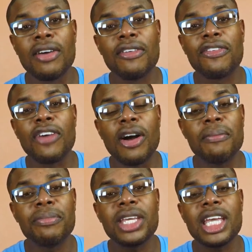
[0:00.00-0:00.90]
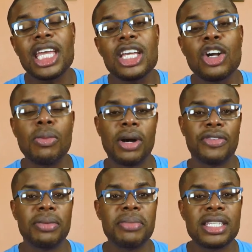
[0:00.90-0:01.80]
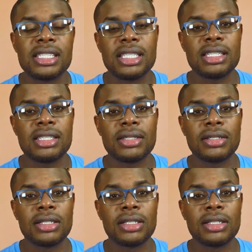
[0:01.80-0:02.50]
from the income of the business.